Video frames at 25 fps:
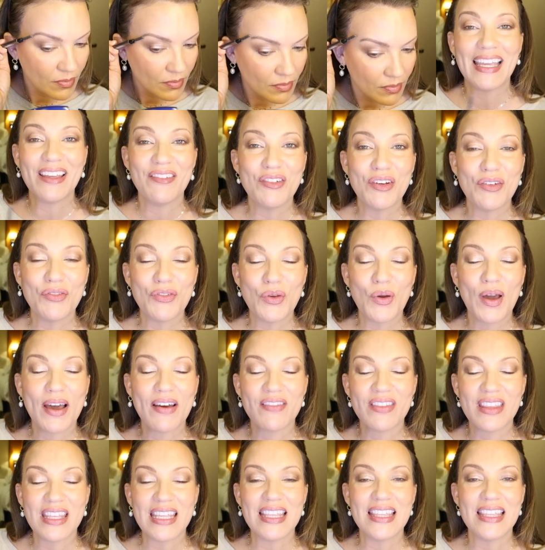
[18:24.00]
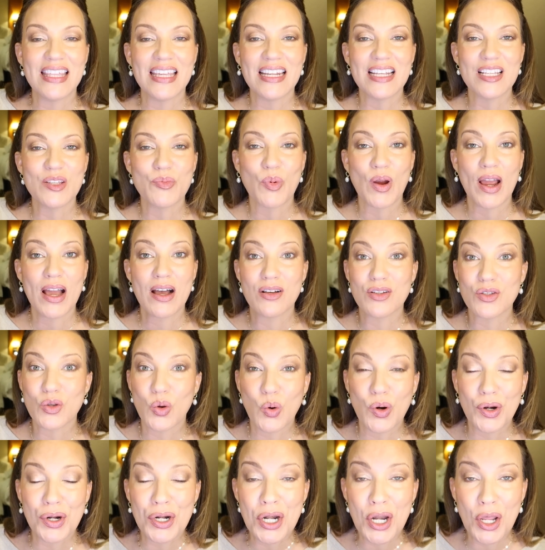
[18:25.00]
Even if you have the thinnest brows
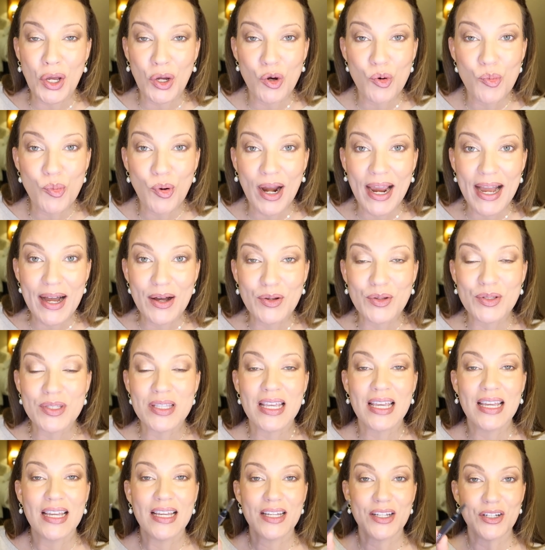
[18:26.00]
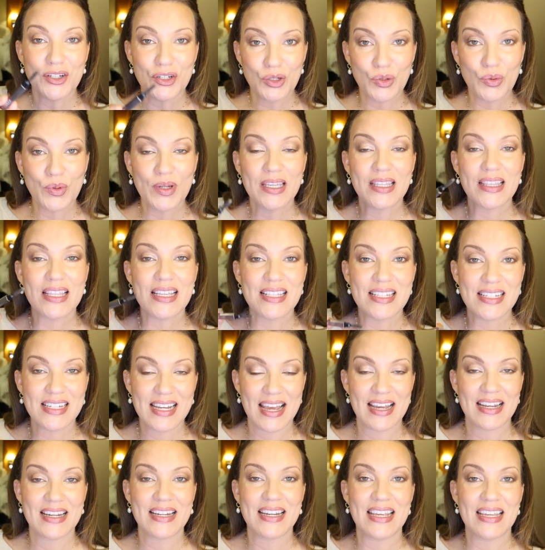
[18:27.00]
or no brows, doing this
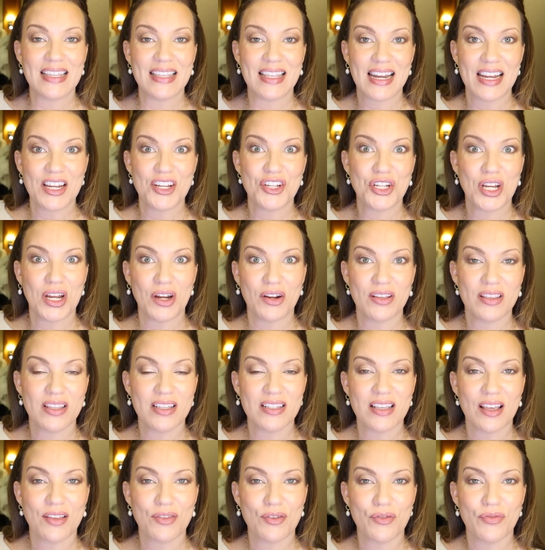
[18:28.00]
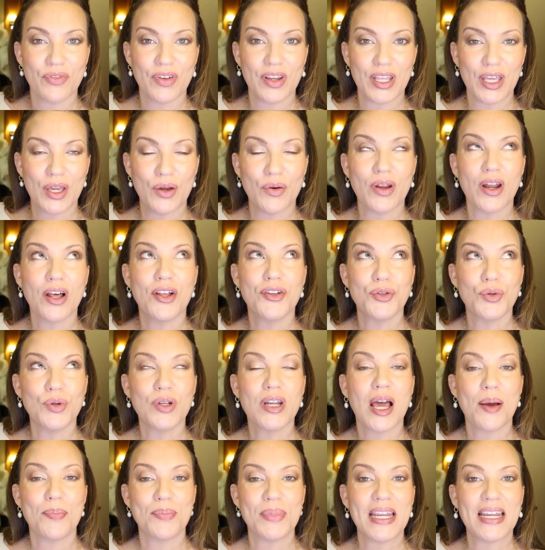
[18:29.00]
technique that I share in this other video, and I'll do
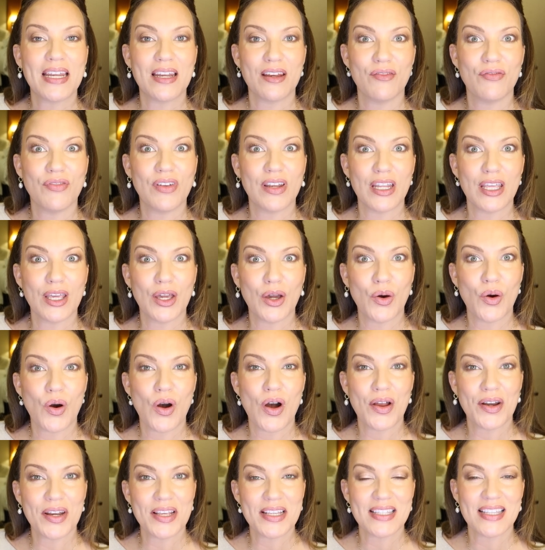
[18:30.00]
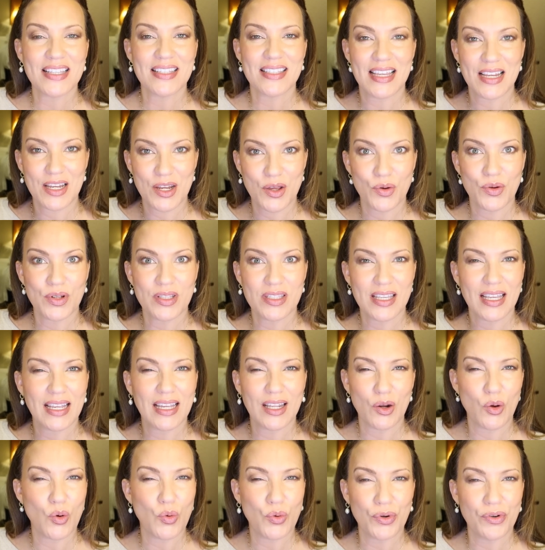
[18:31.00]
an updated video on it since I know it's like
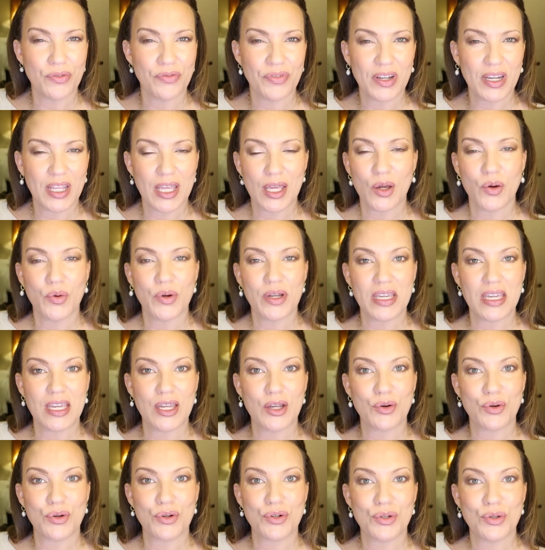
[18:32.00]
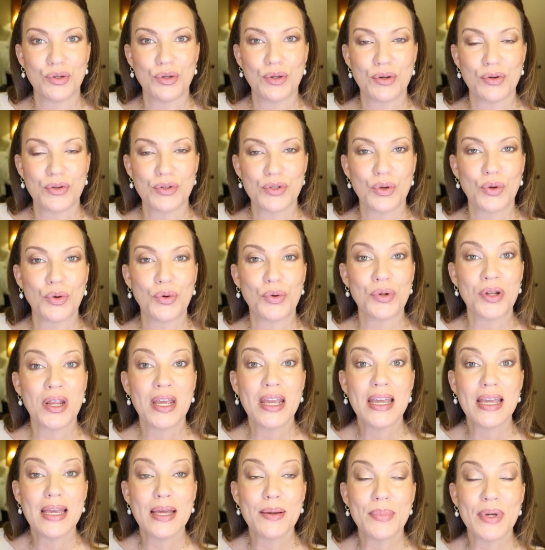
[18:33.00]
an older video, a year or two years old,
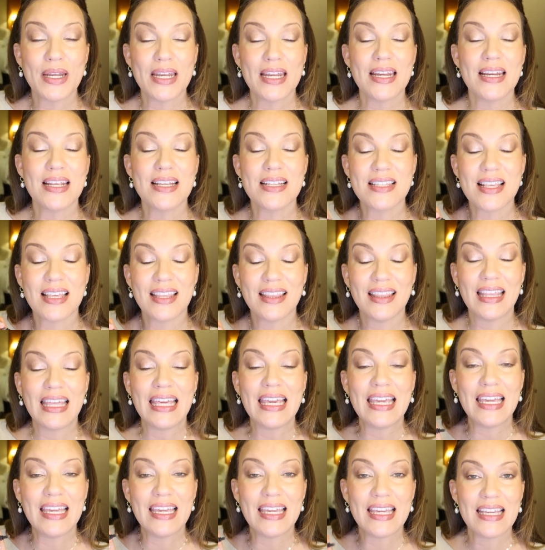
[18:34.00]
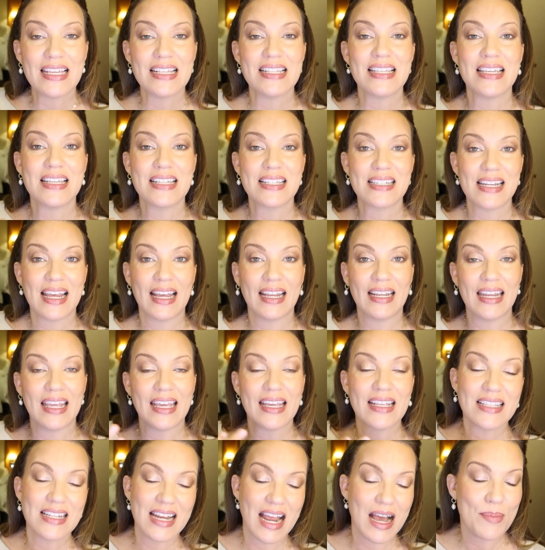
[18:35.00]
but it is the easiest technique.
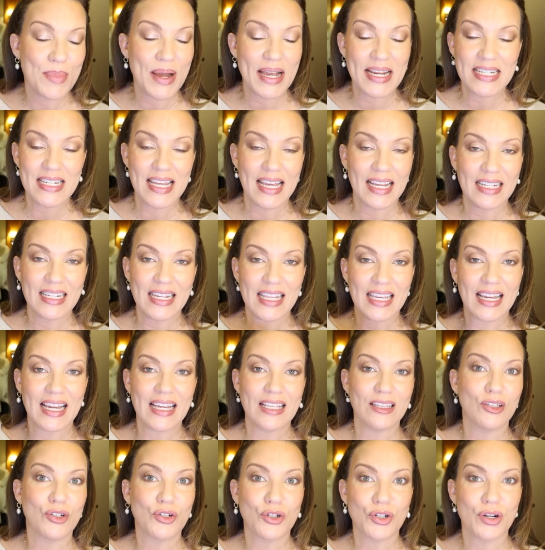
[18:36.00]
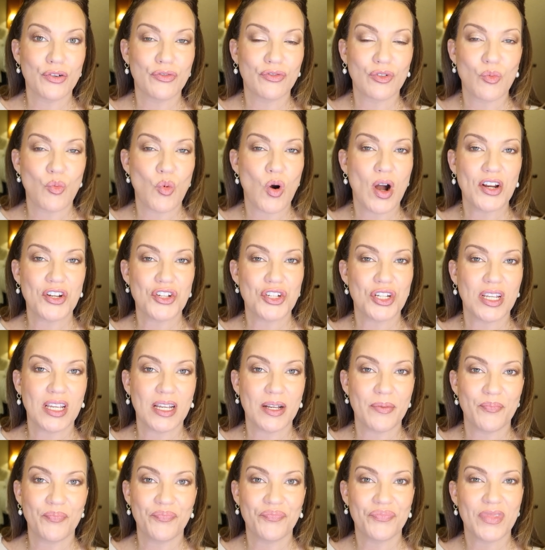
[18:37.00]
It's not my technique. I learned it from
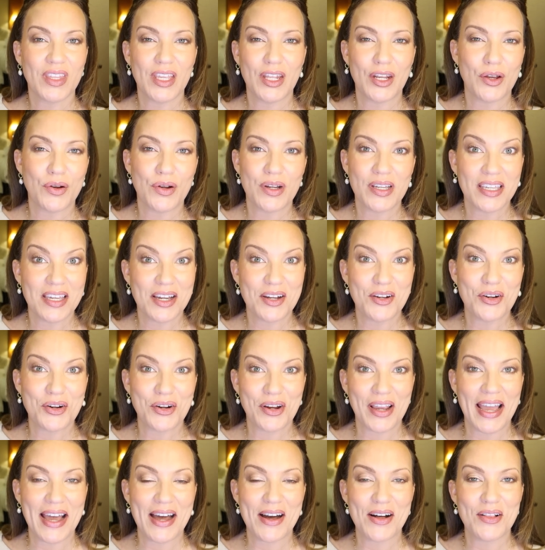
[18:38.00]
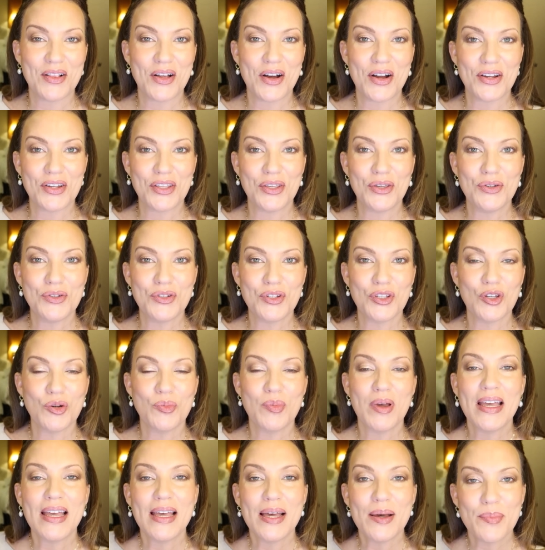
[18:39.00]
watching, you know, a younger gal on
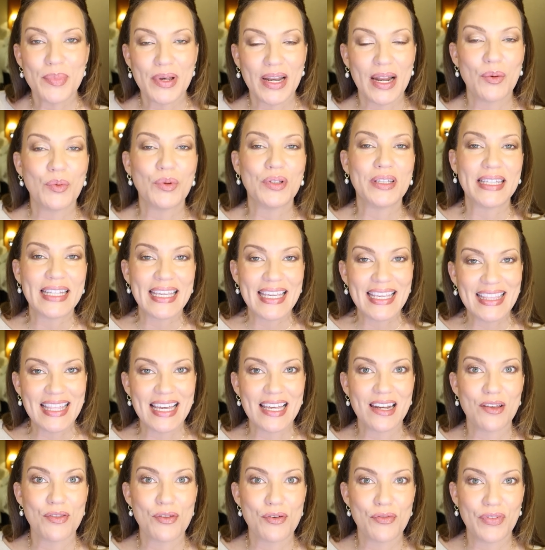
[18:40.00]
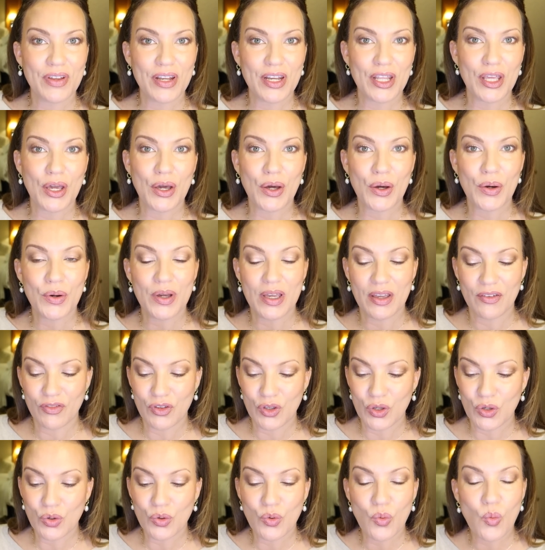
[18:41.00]
YouTube, but I will link that other video if
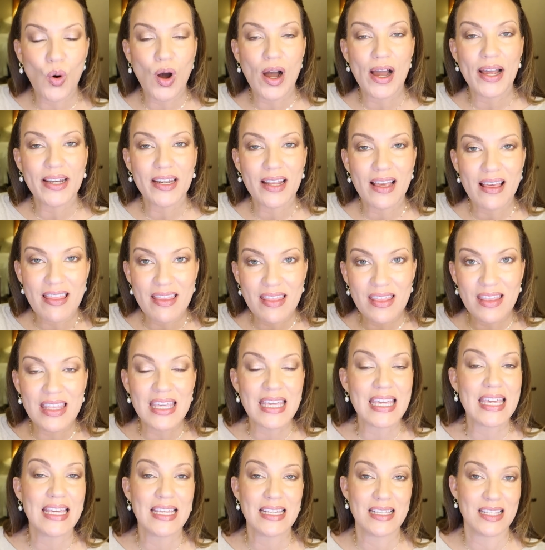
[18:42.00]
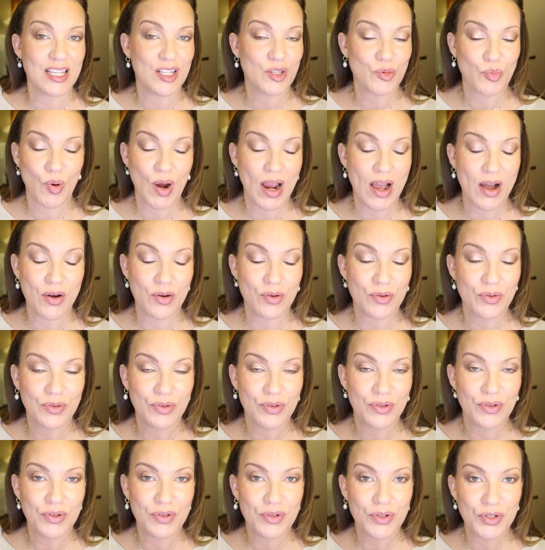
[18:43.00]
you want the easiest brow
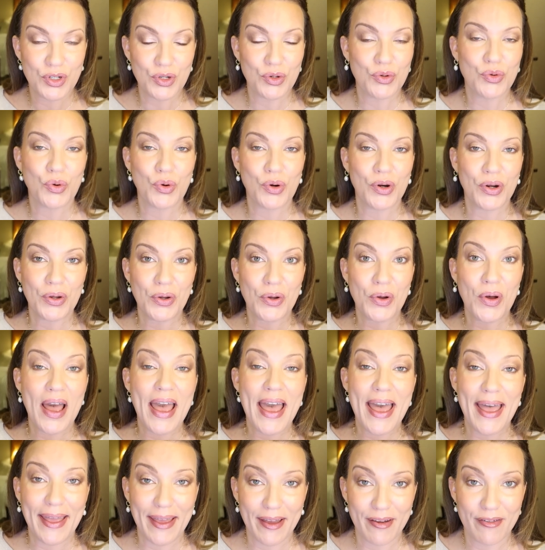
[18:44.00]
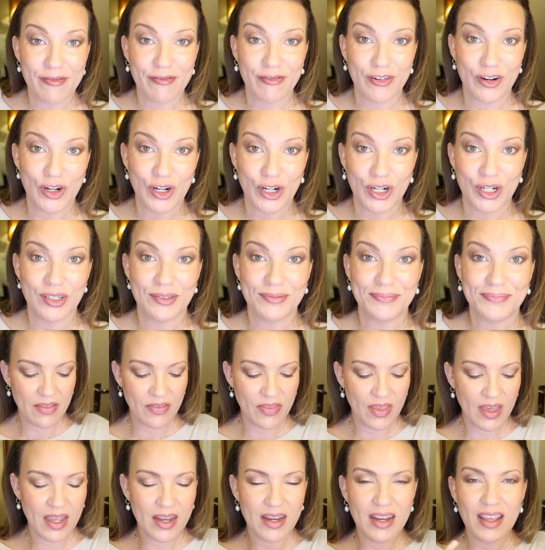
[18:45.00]
tutorial ever.
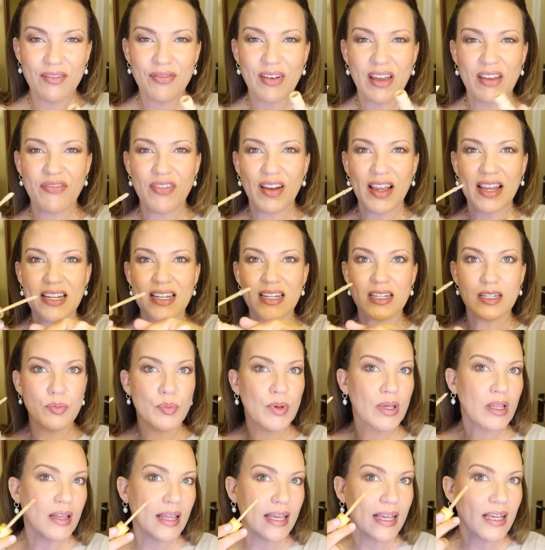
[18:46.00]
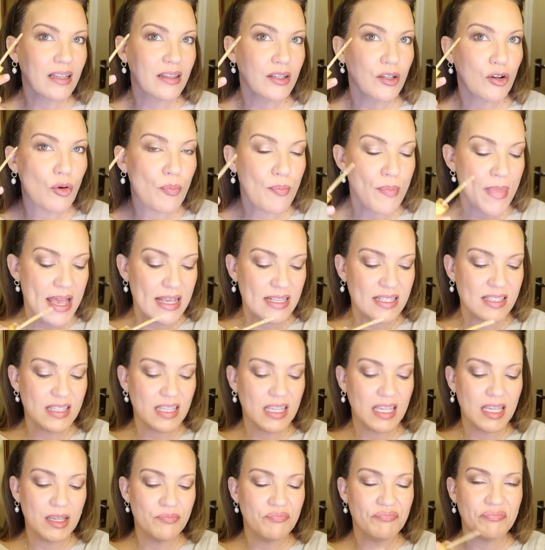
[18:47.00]
And then if I find it to be like a little
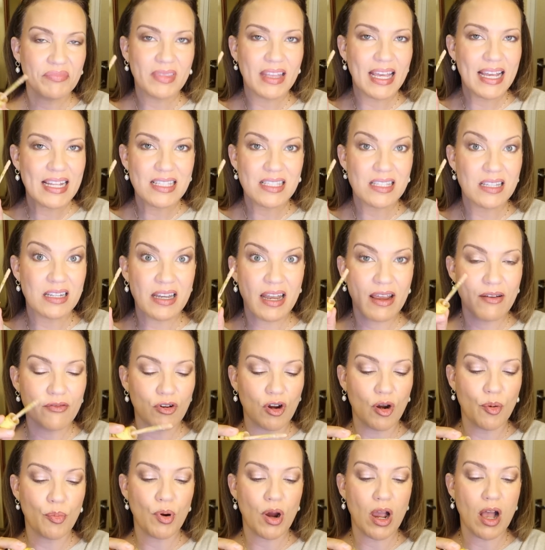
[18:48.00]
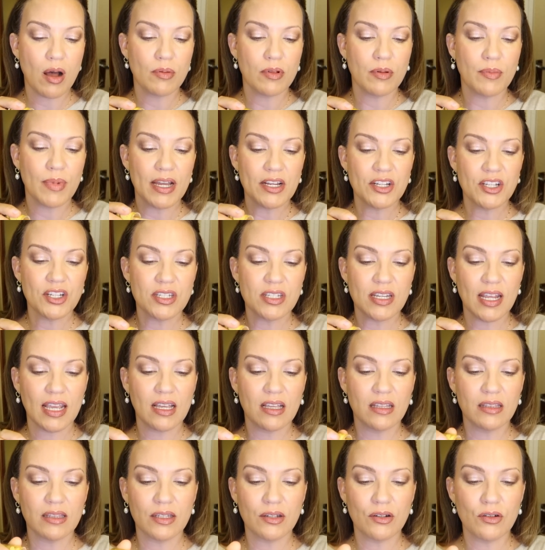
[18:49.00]
messy, that's never a problem. I just take
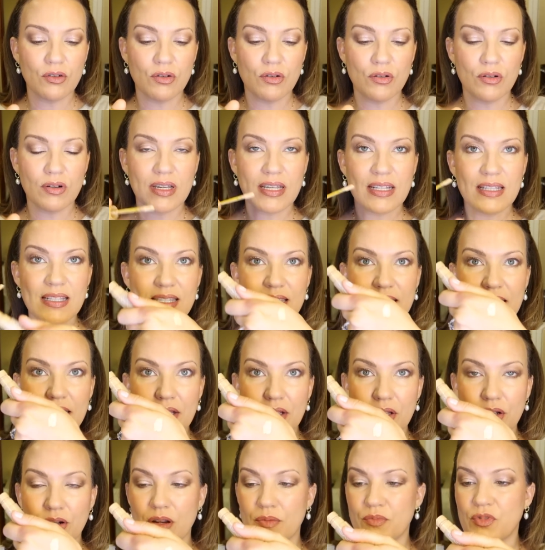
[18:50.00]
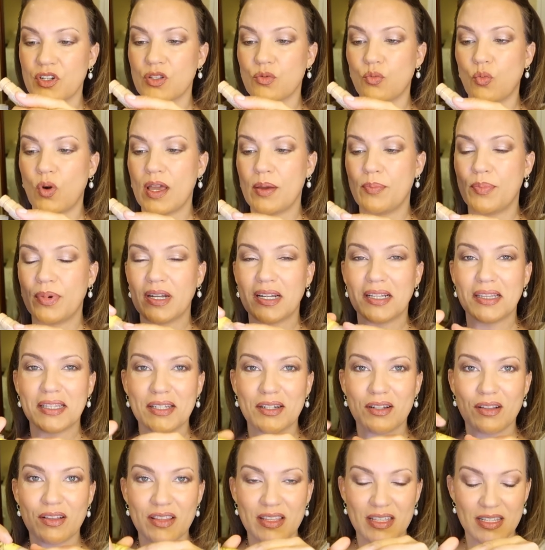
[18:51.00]
a little concealer, I'm just wiping a
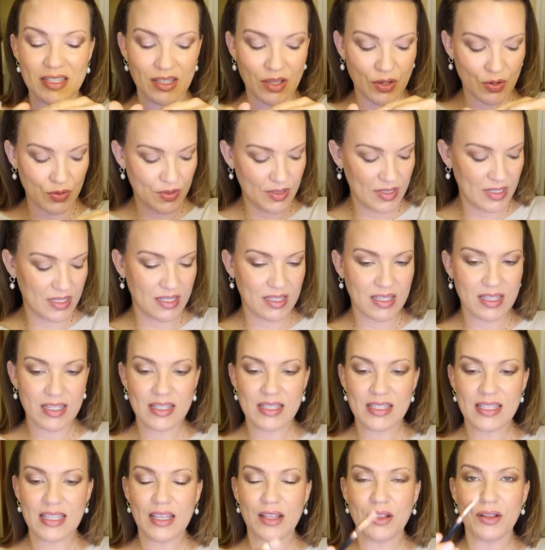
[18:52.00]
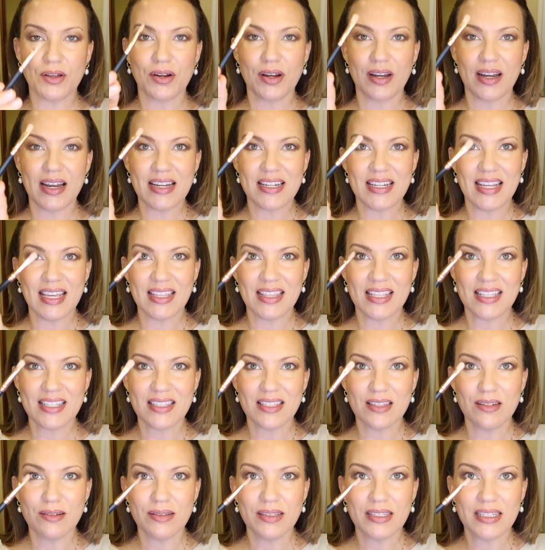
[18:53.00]
little of this Kosas concealer, and I take this
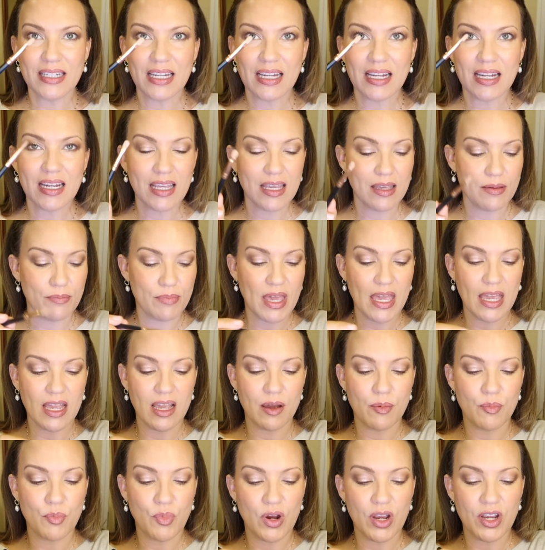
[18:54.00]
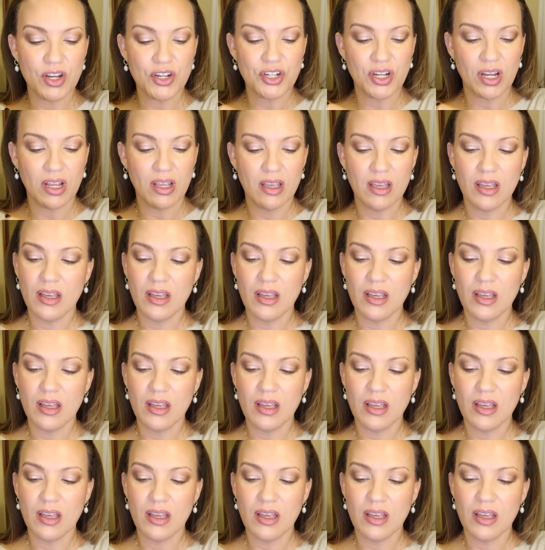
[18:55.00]
little teeny makeup brush.